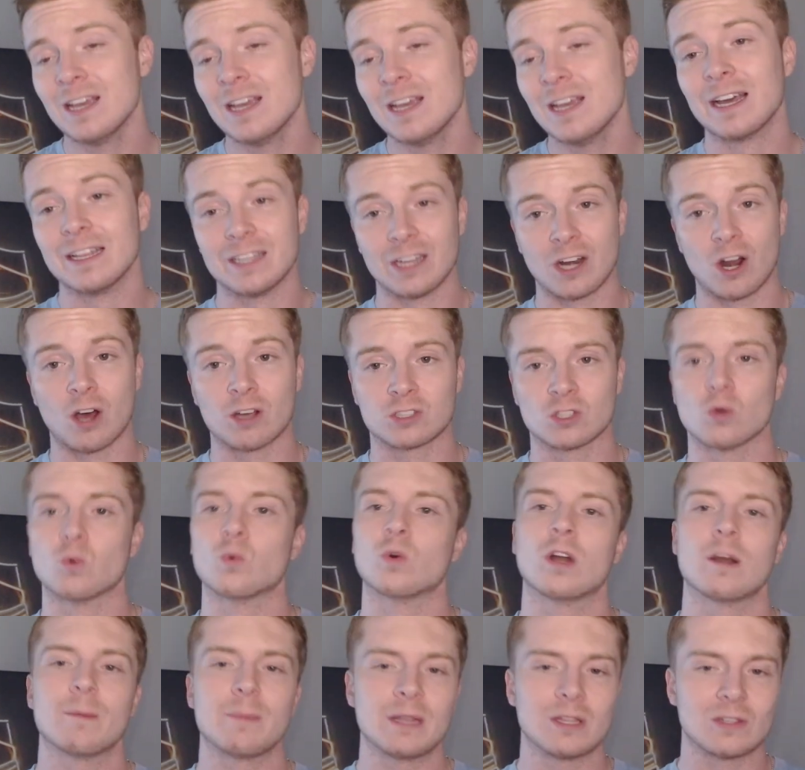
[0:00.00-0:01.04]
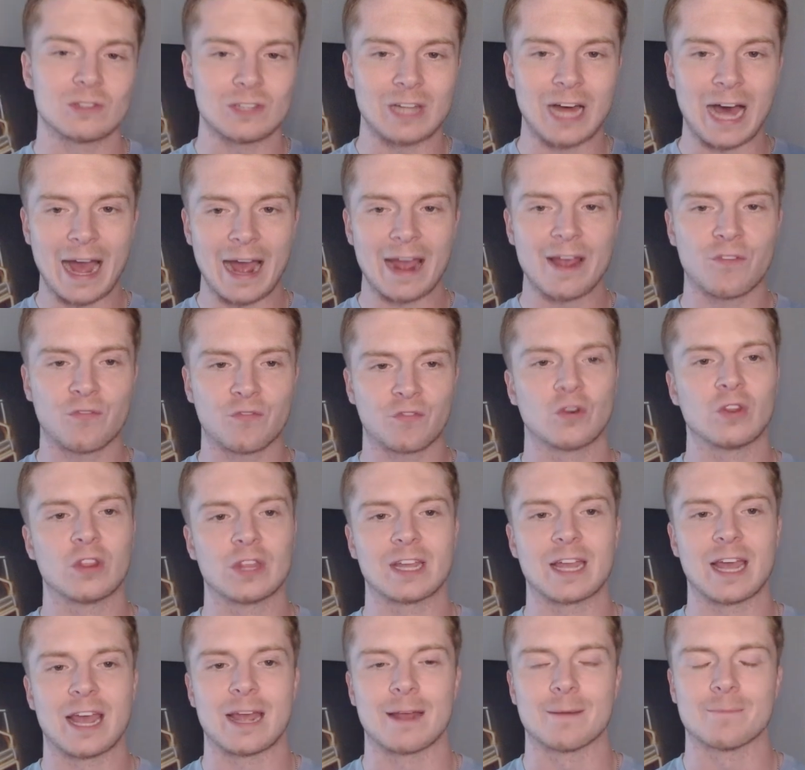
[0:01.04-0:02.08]
And then also, we're going to be live for the
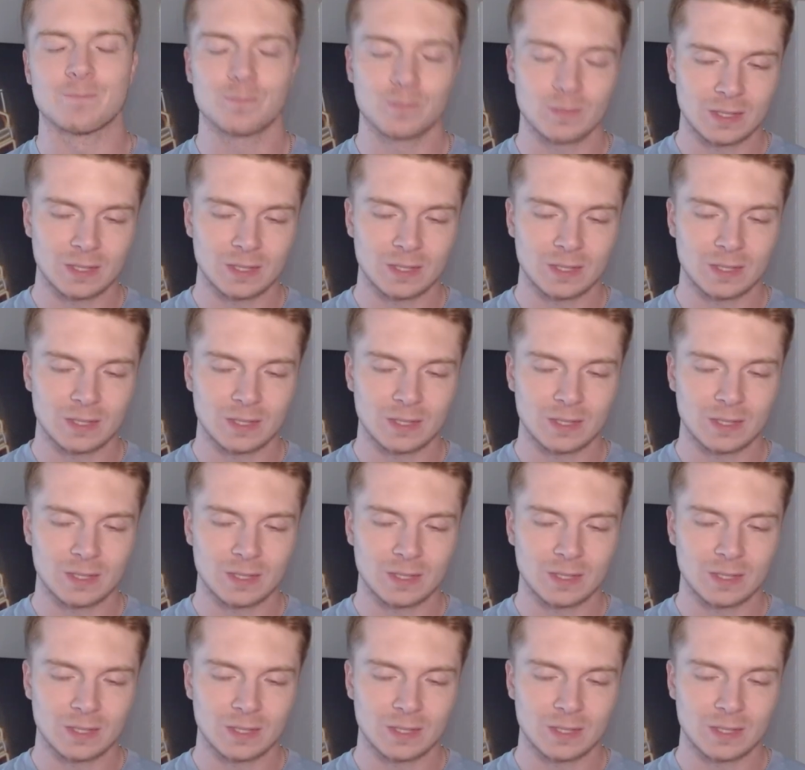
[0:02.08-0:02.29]
game.